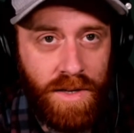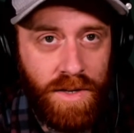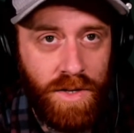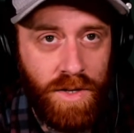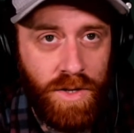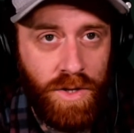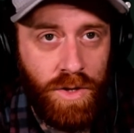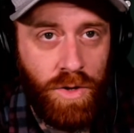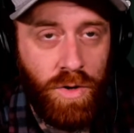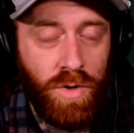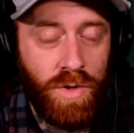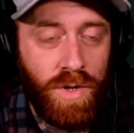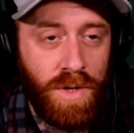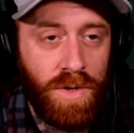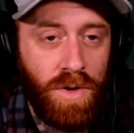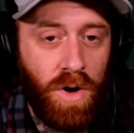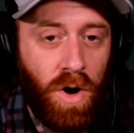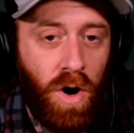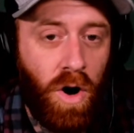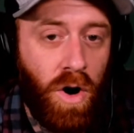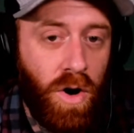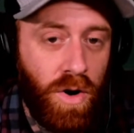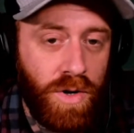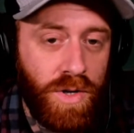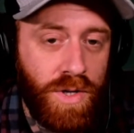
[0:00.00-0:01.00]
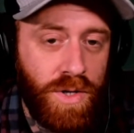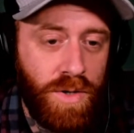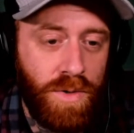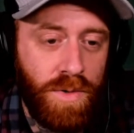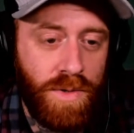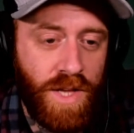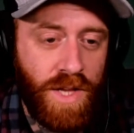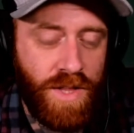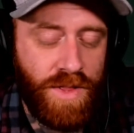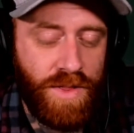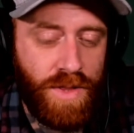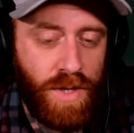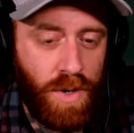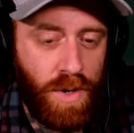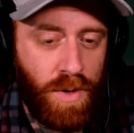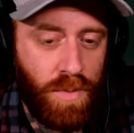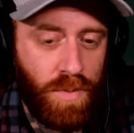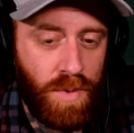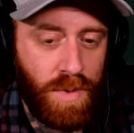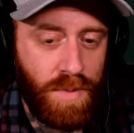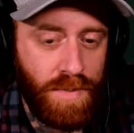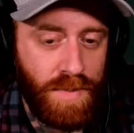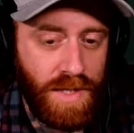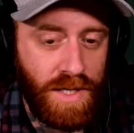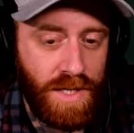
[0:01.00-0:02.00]
You could argue that there
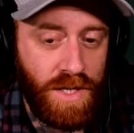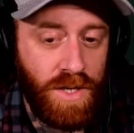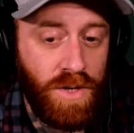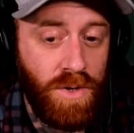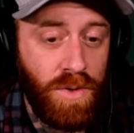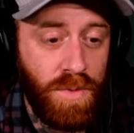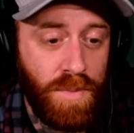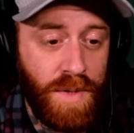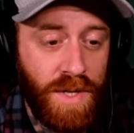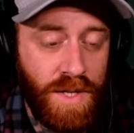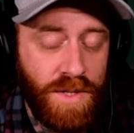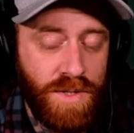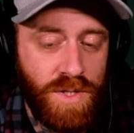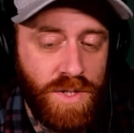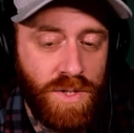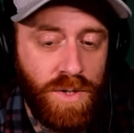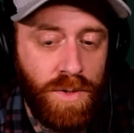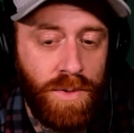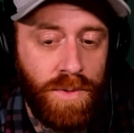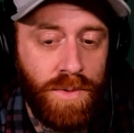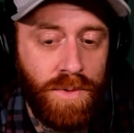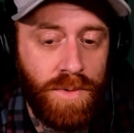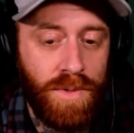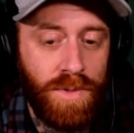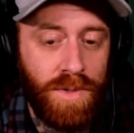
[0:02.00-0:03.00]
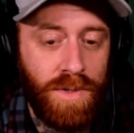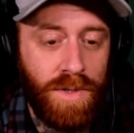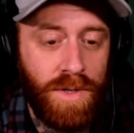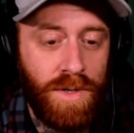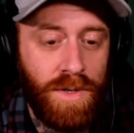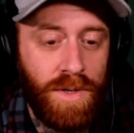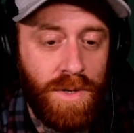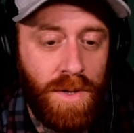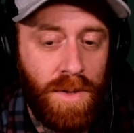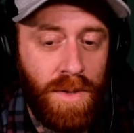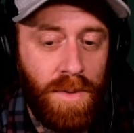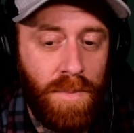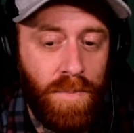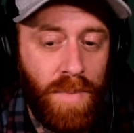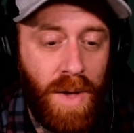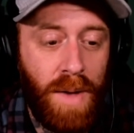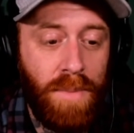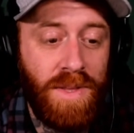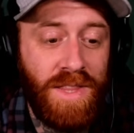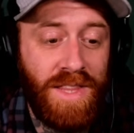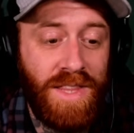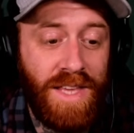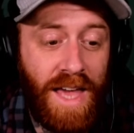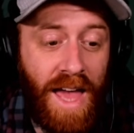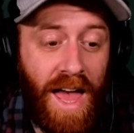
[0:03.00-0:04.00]
would be humans who
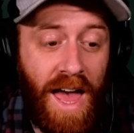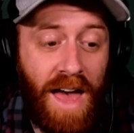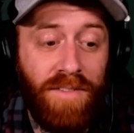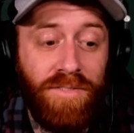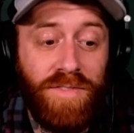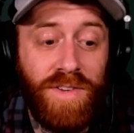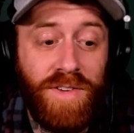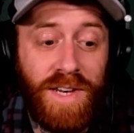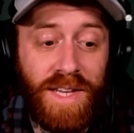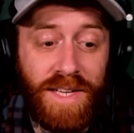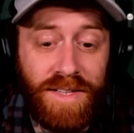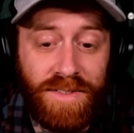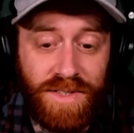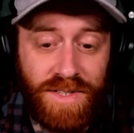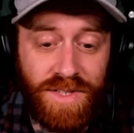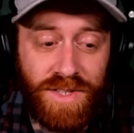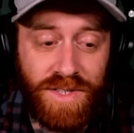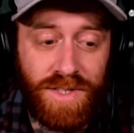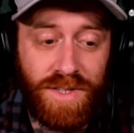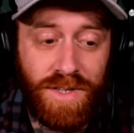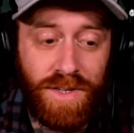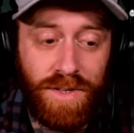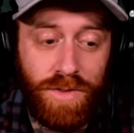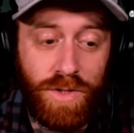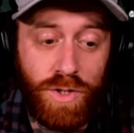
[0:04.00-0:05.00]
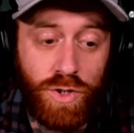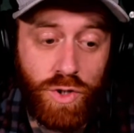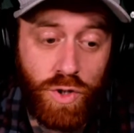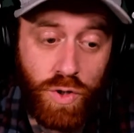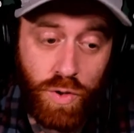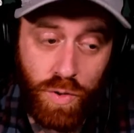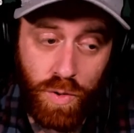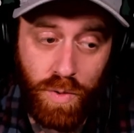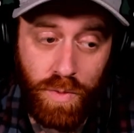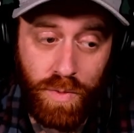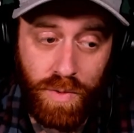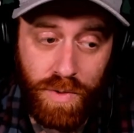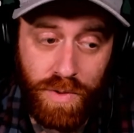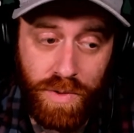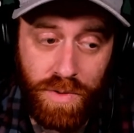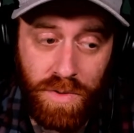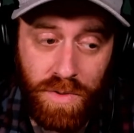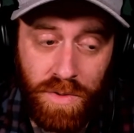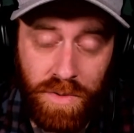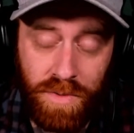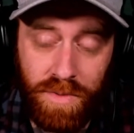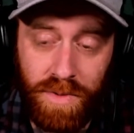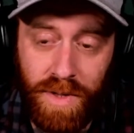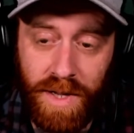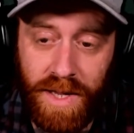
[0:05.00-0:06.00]
maybe the evidence, the truth,
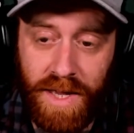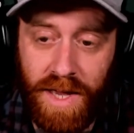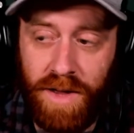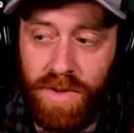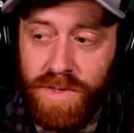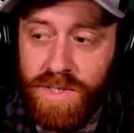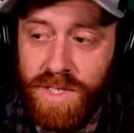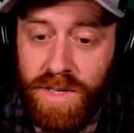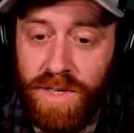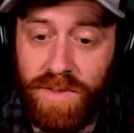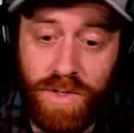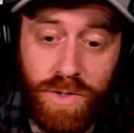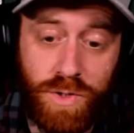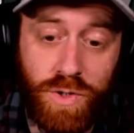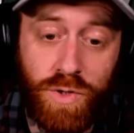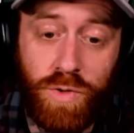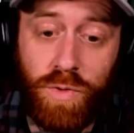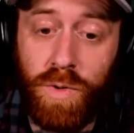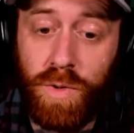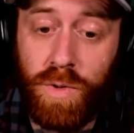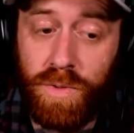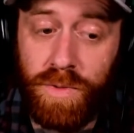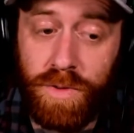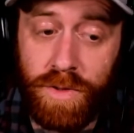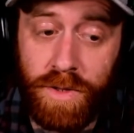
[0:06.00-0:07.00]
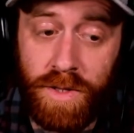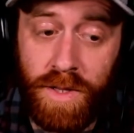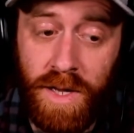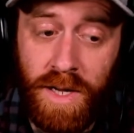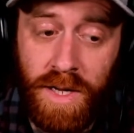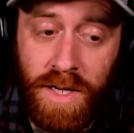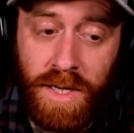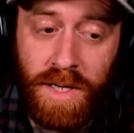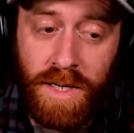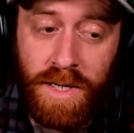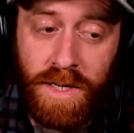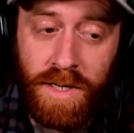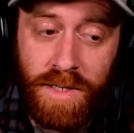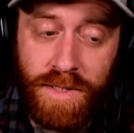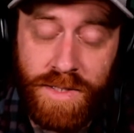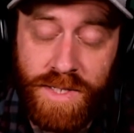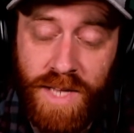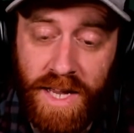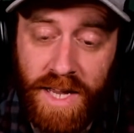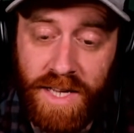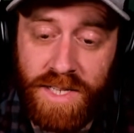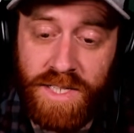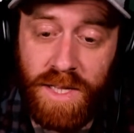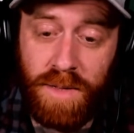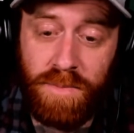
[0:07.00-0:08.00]
like El said, the truth
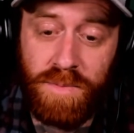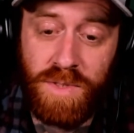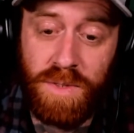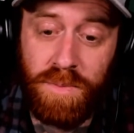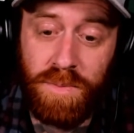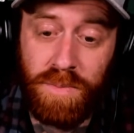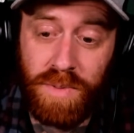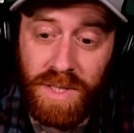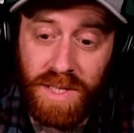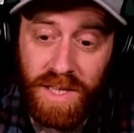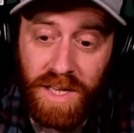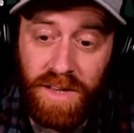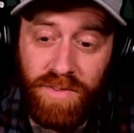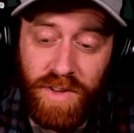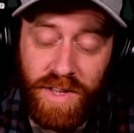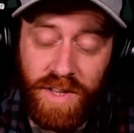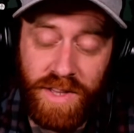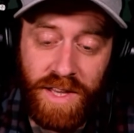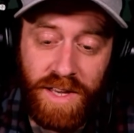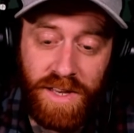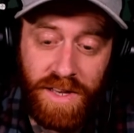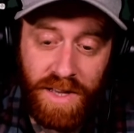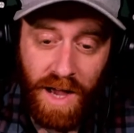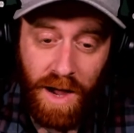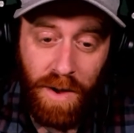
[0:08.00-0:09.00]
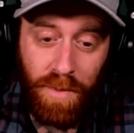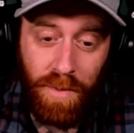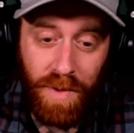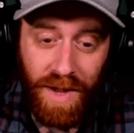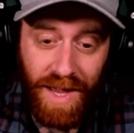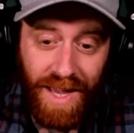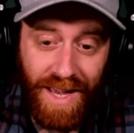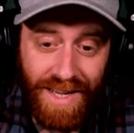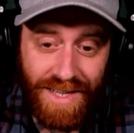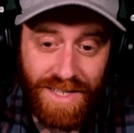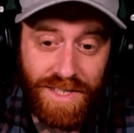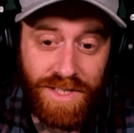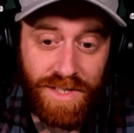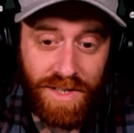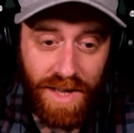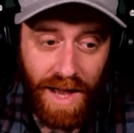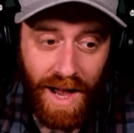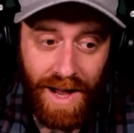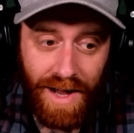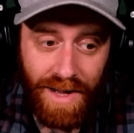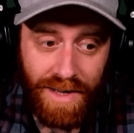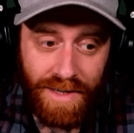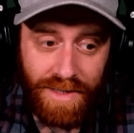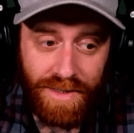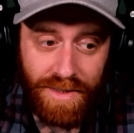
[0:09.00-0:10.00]
takes them to believing that Yahweh is
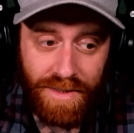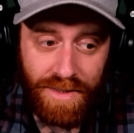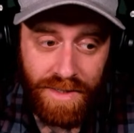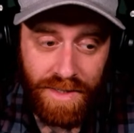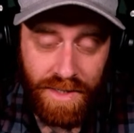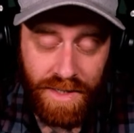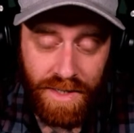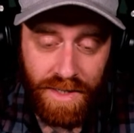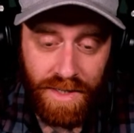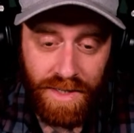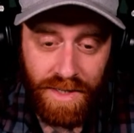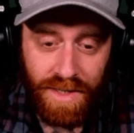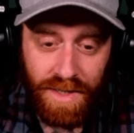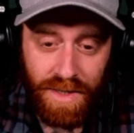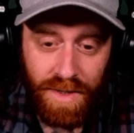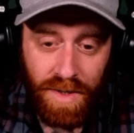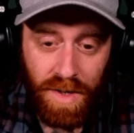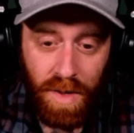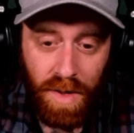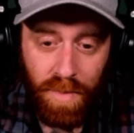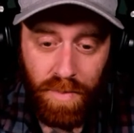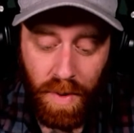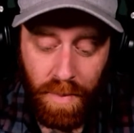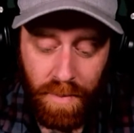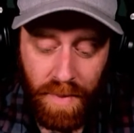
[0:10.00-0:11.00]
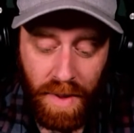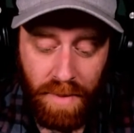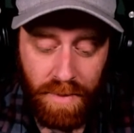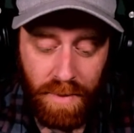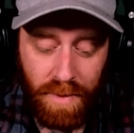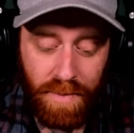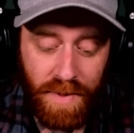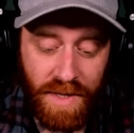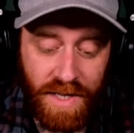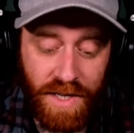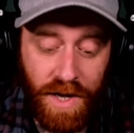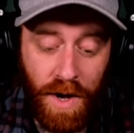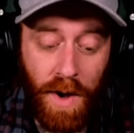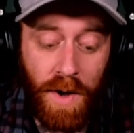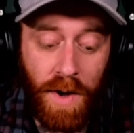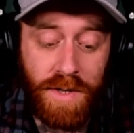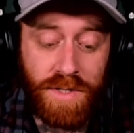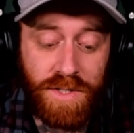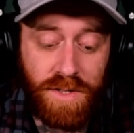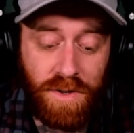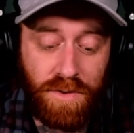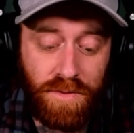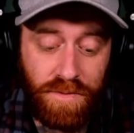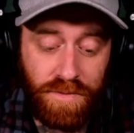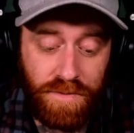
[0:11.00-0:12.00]
God. But maybe
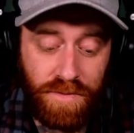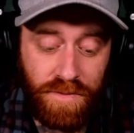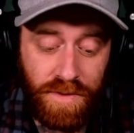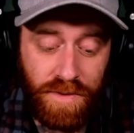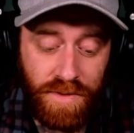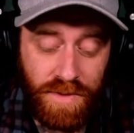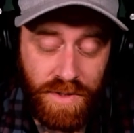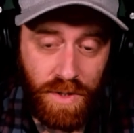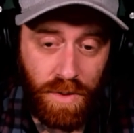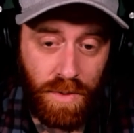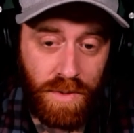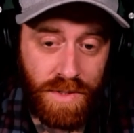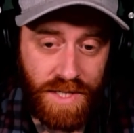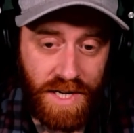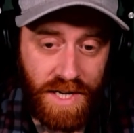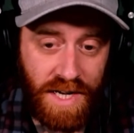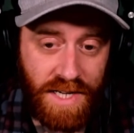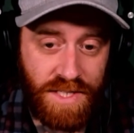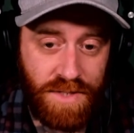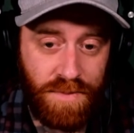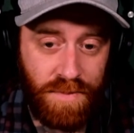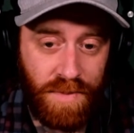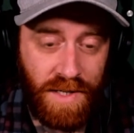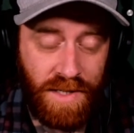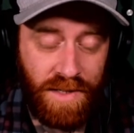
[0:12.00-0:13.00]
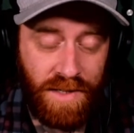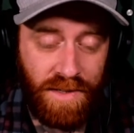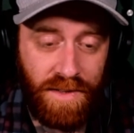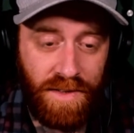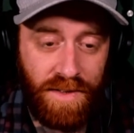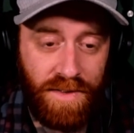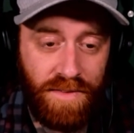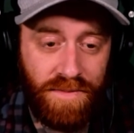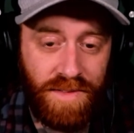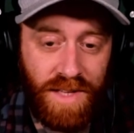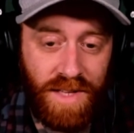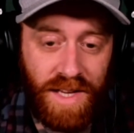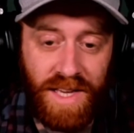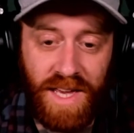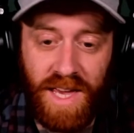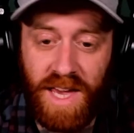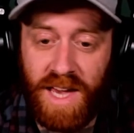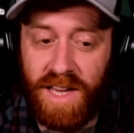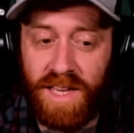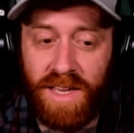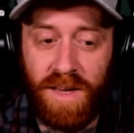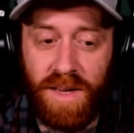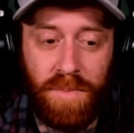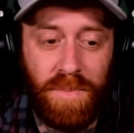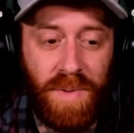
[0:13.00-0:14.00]
because of the Old Testament, they
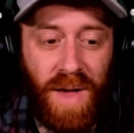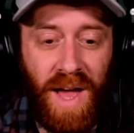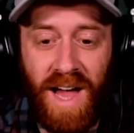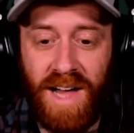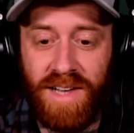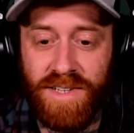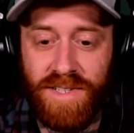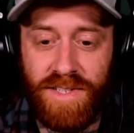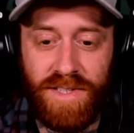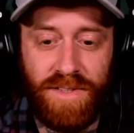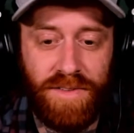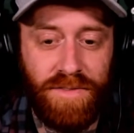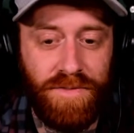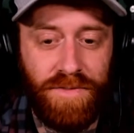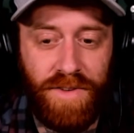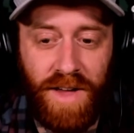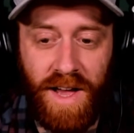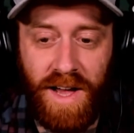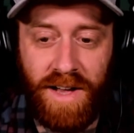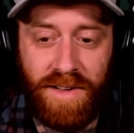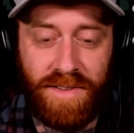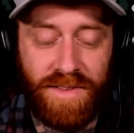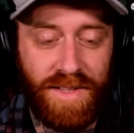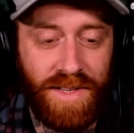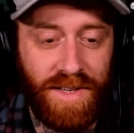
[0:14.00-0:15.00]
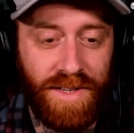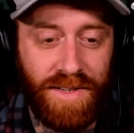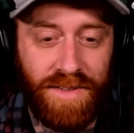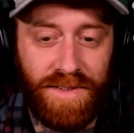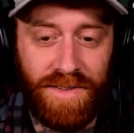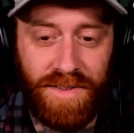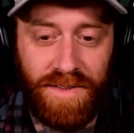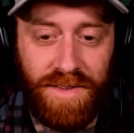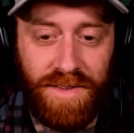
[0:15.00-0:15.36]
can't get past the fact that,